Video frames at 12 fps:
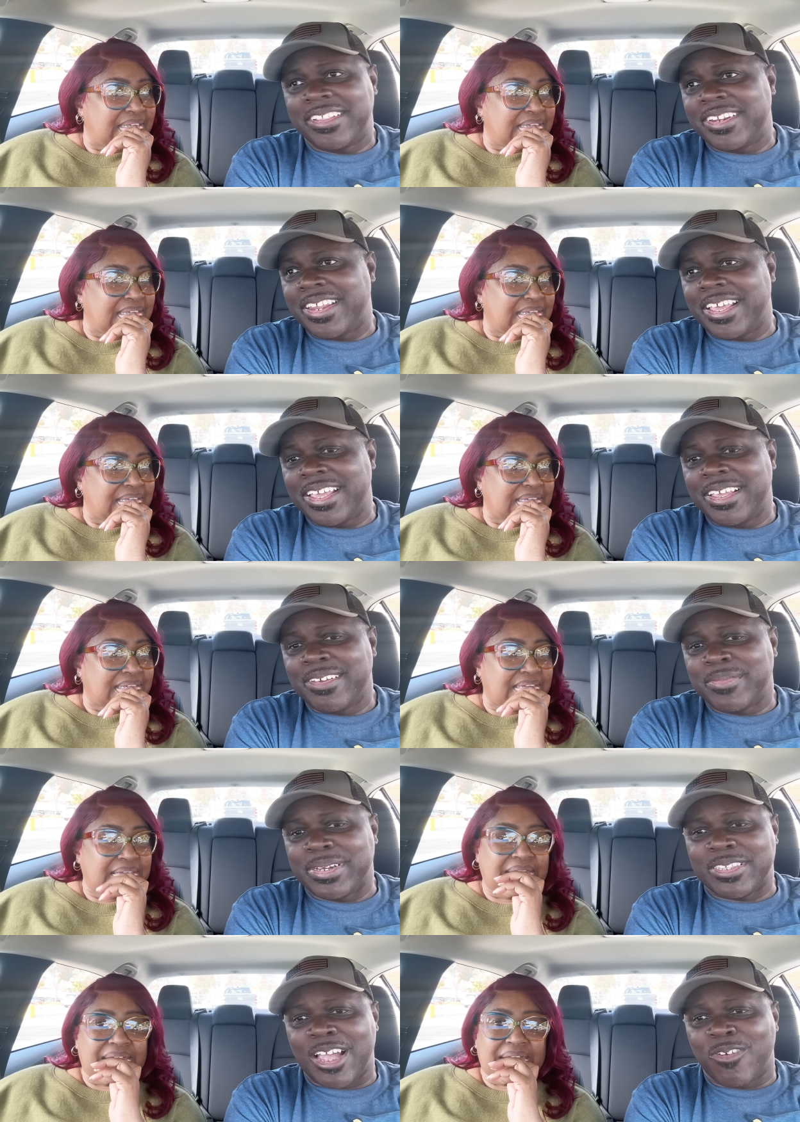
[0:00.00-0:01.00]
Speaker 1: today, but it's
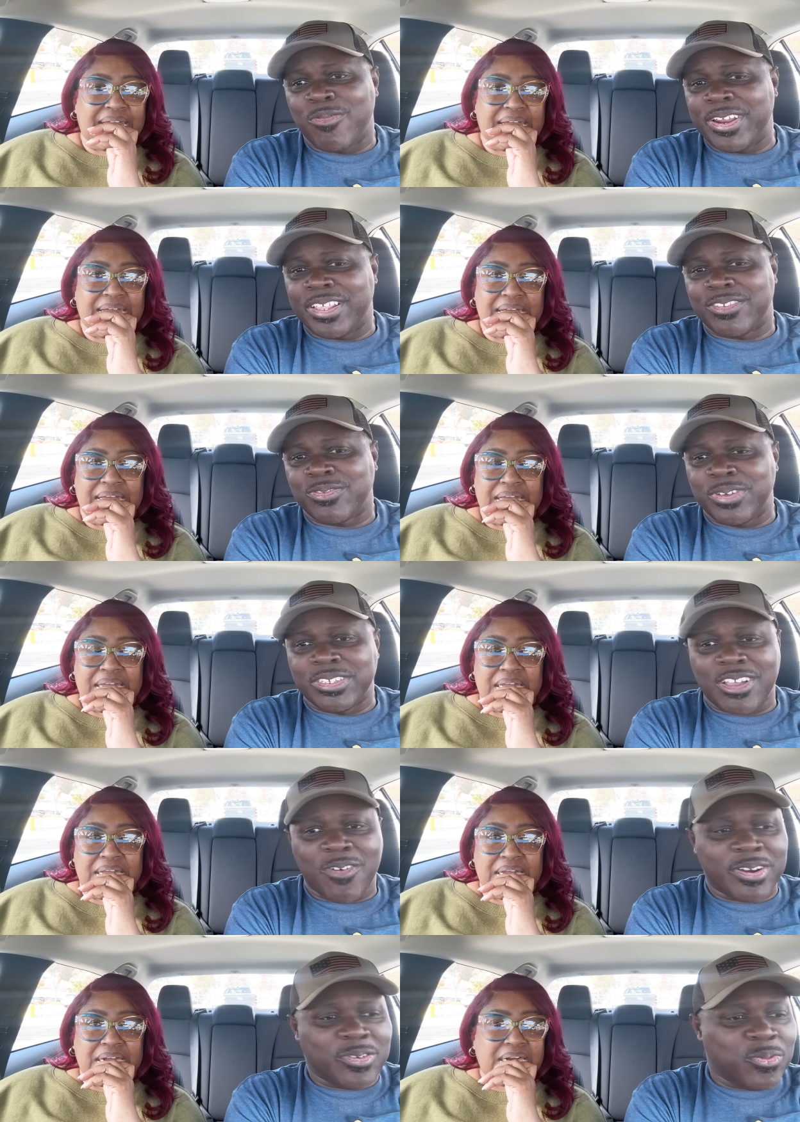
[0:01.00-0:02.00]
yeah. already it's
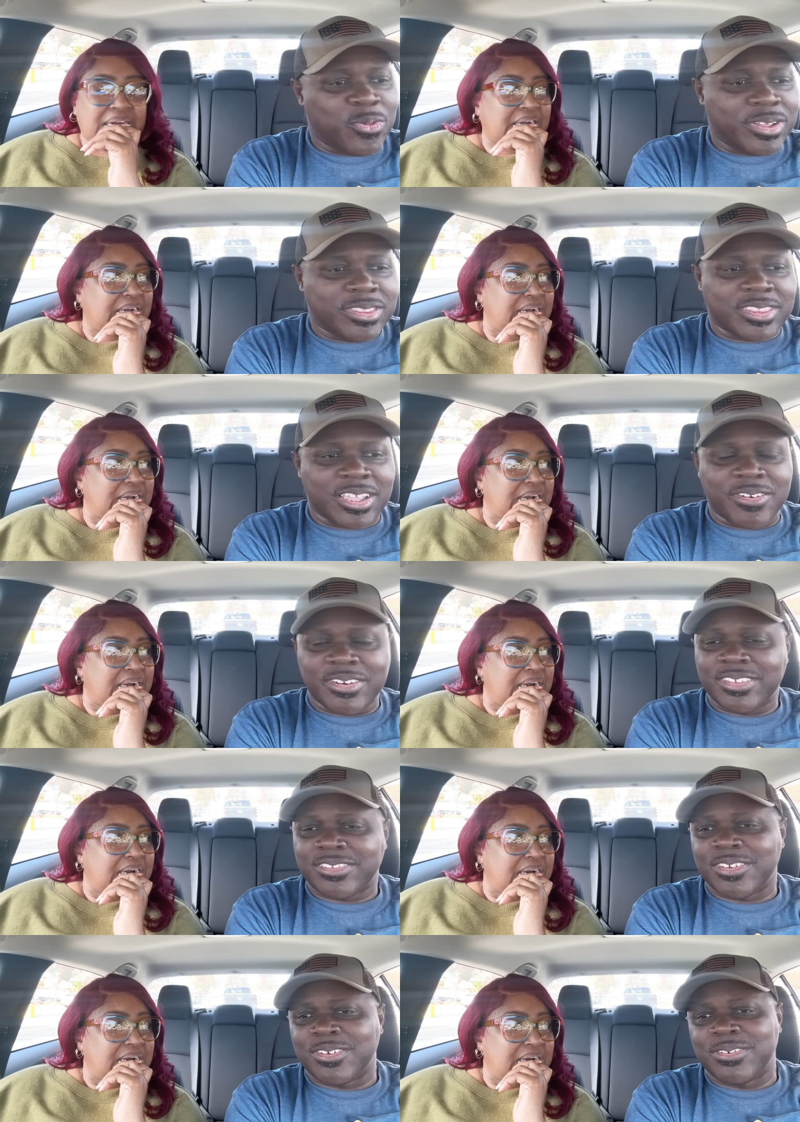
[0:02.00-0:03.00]
already 130,
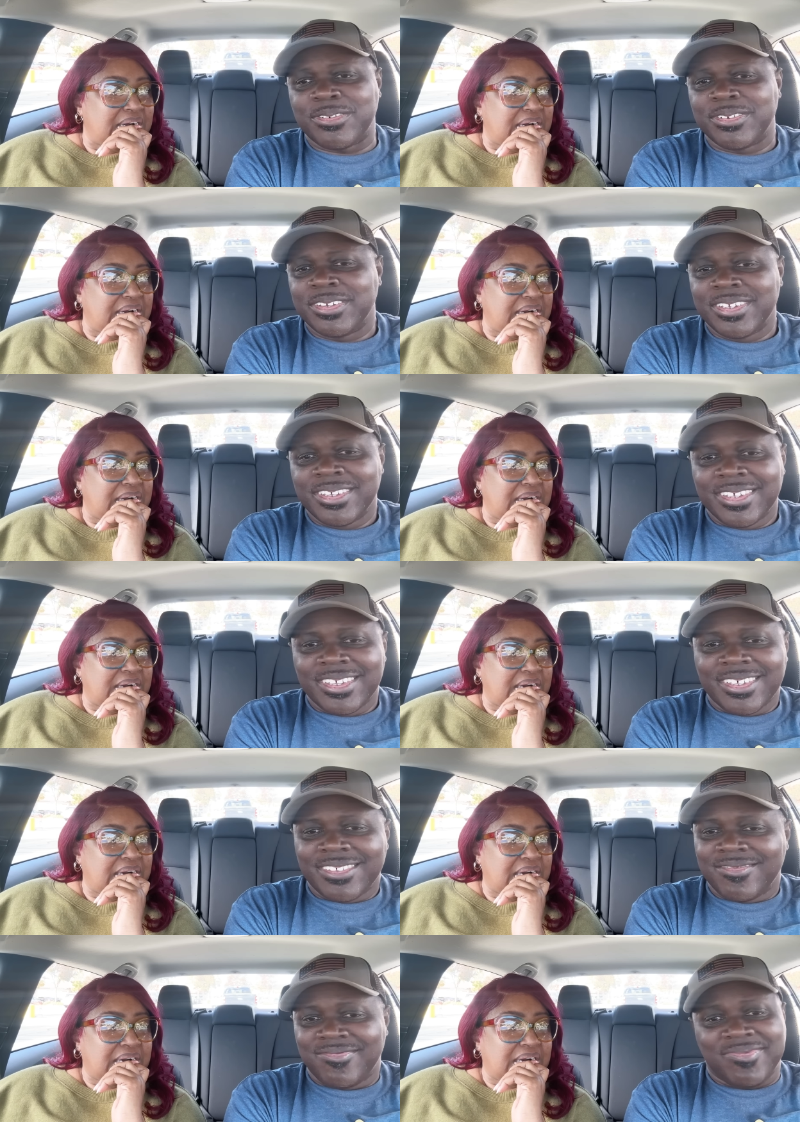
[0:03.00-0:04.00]
so
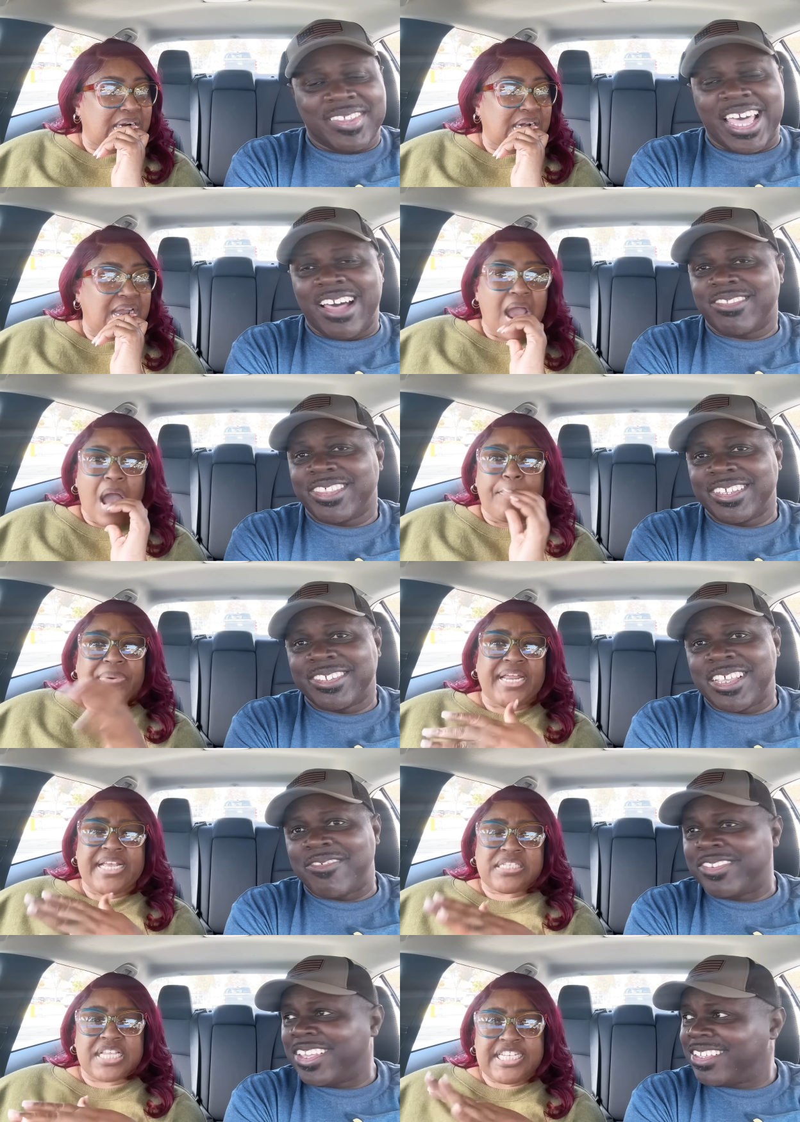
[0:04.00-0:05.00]
Speaker 2: I don't think. But
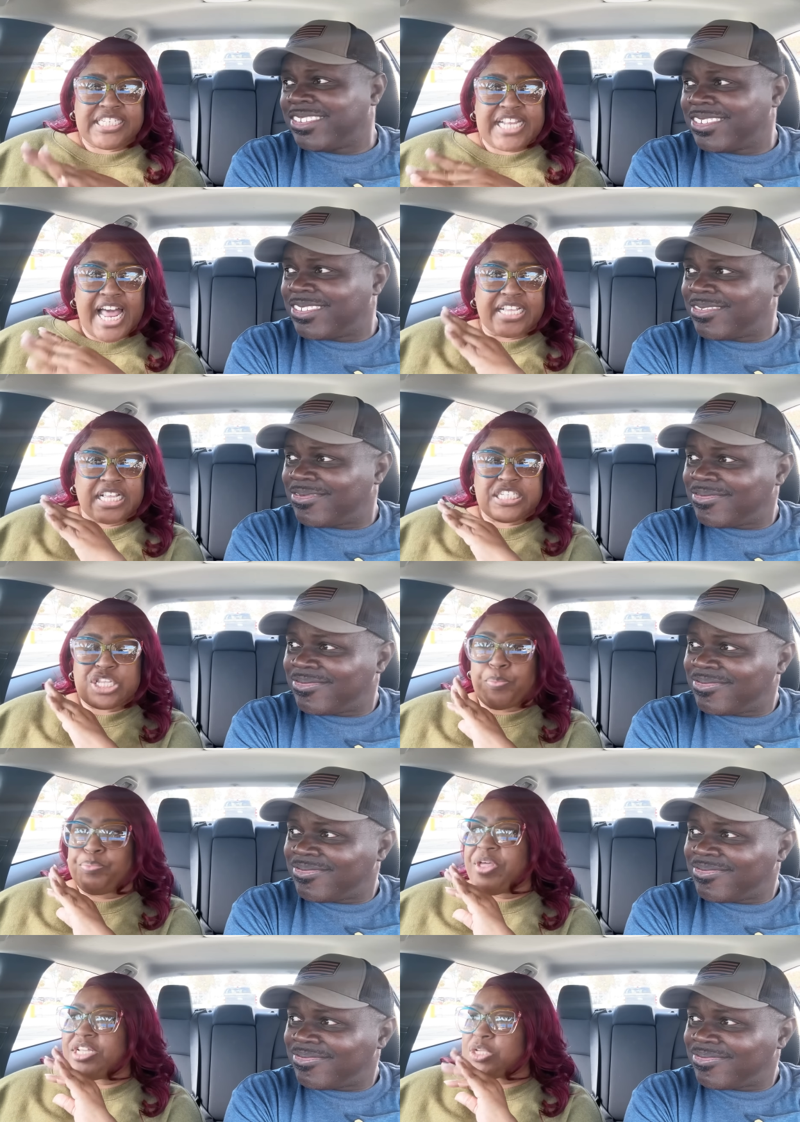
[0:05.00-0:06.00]
it's it's like it's a
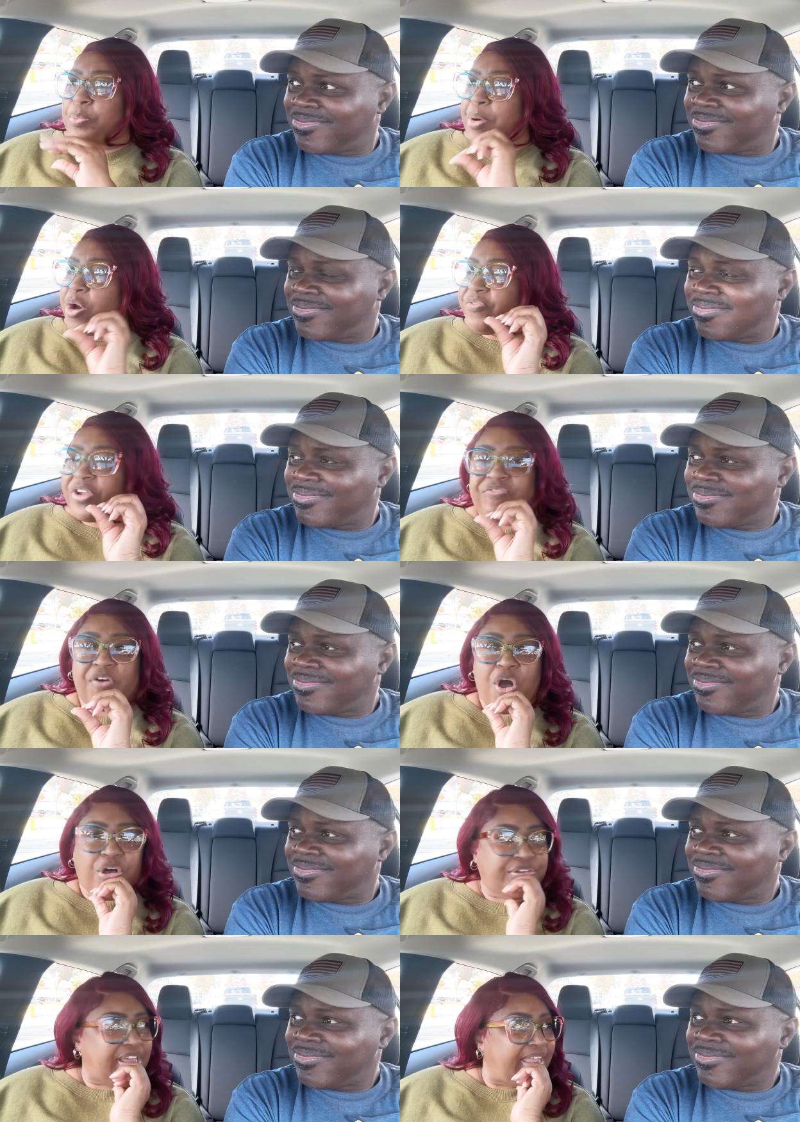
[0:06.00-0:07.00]
it's a perfect fall
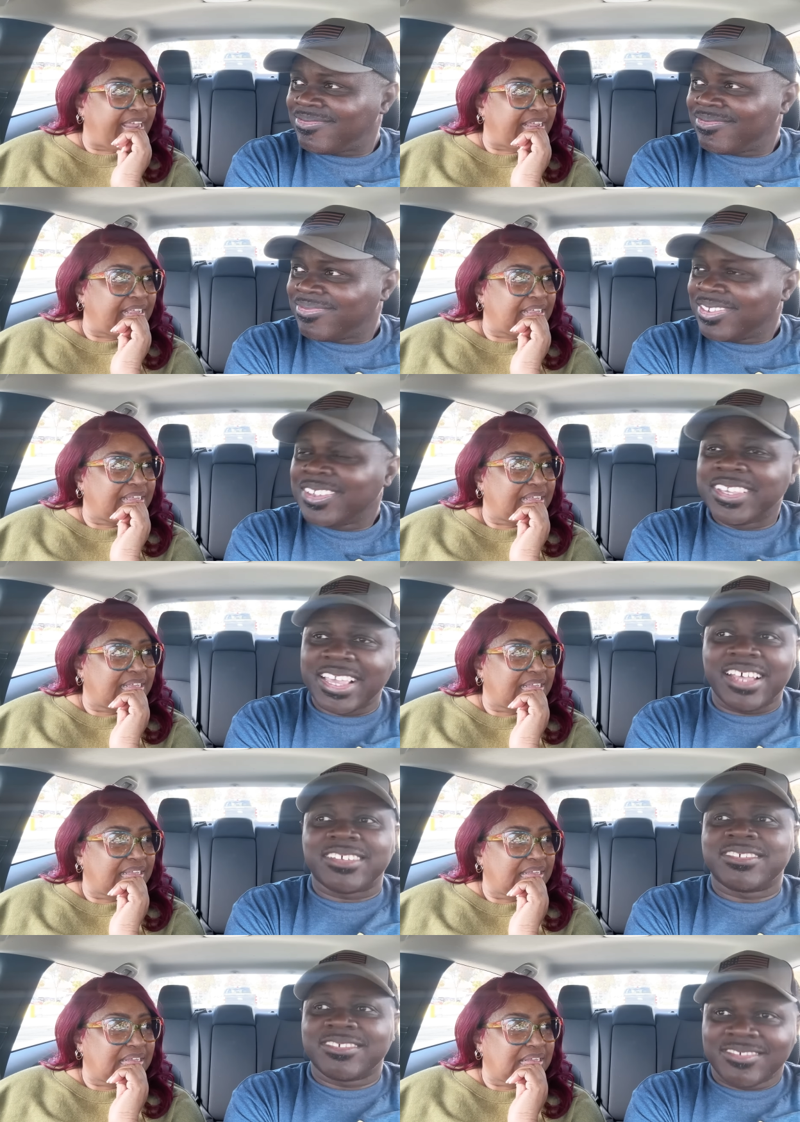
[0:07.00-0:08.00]
day.
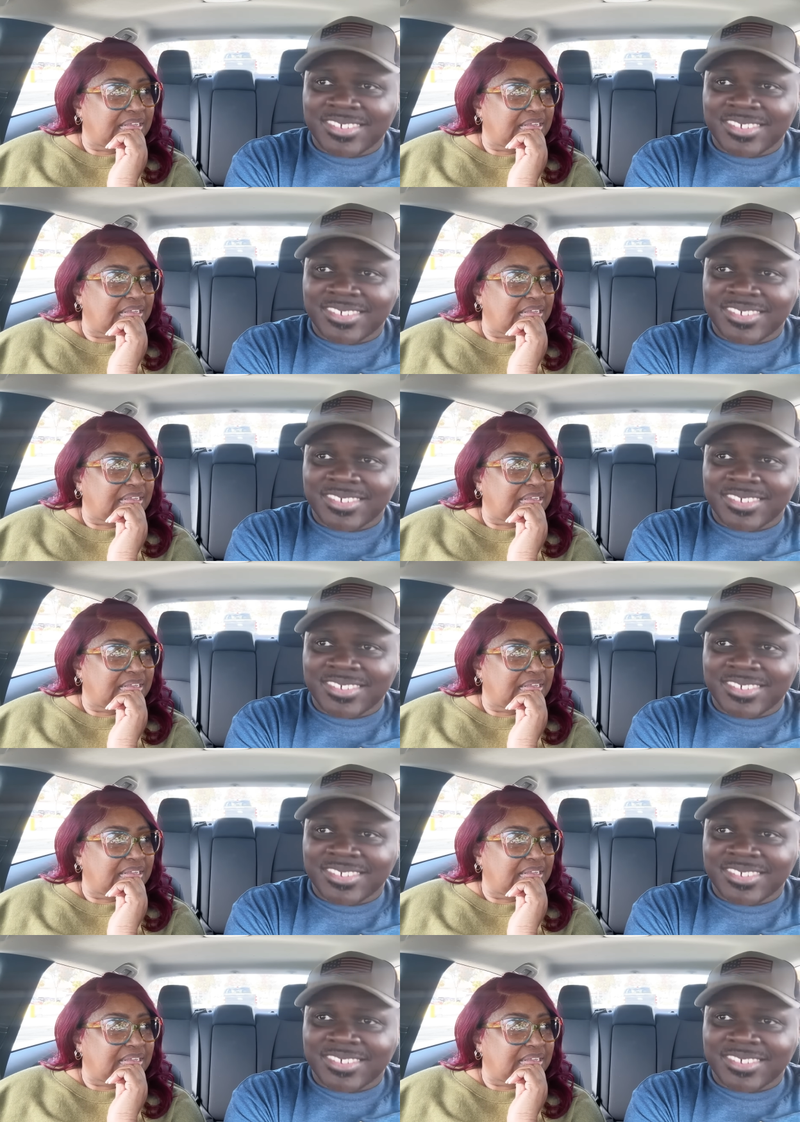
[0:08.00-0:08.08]
Yes.